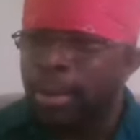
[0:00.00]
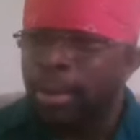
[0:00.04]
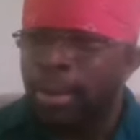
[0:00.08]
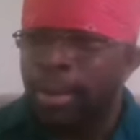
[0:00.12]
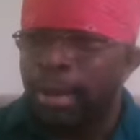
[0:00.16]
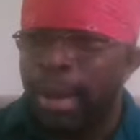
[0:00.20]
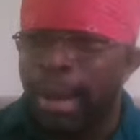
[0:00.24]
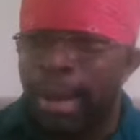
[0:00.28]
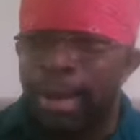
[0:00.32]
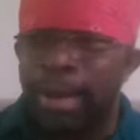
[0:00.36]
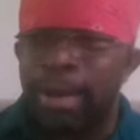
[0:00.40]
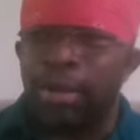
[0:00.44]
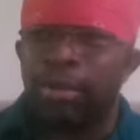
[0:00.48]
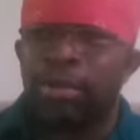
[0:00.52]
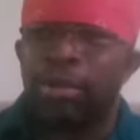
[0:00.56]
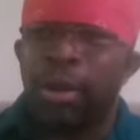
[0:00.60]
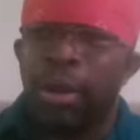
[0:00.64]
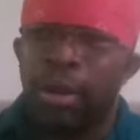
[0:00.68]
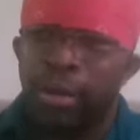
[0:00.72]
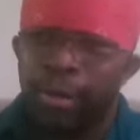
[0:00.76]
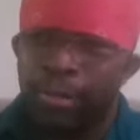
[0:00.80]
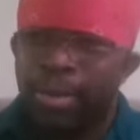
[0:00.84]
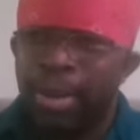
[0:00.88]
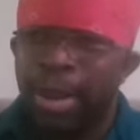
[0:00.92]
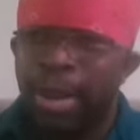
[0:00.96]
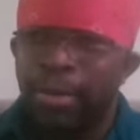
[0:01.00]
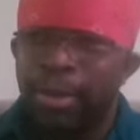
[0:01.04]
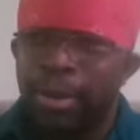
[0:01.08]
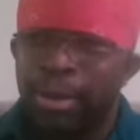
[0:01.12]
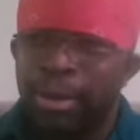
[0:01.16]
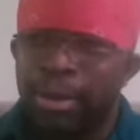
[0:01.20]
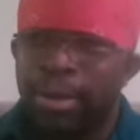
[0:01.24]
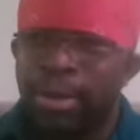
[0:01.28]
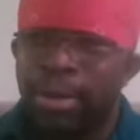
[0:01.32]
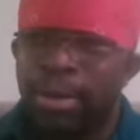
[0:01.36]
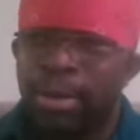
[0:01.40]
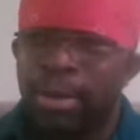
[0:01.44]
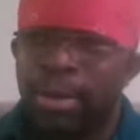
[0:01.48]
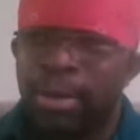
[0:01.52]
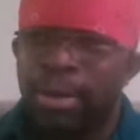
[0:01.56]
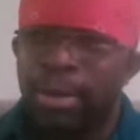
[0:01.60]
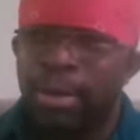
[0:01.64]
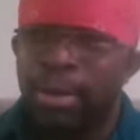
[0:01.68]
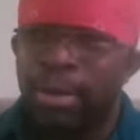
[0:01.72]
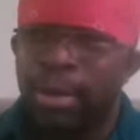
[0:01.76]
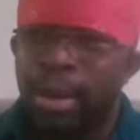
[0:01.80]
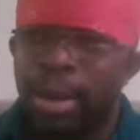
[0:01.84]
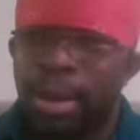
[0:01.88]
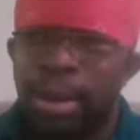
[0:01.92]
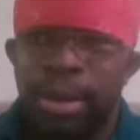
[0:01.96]
And he thought about it,
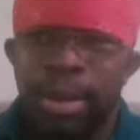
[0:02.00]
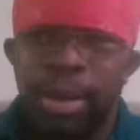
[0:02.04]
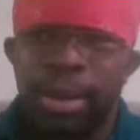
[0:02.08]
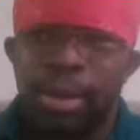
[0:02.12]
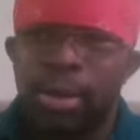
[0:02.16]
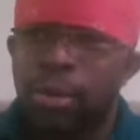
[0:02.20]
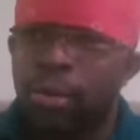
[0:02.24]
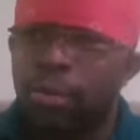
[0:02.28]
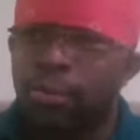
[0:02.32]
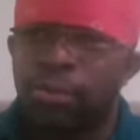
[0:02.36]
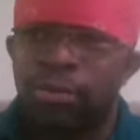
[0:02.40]
and he goes,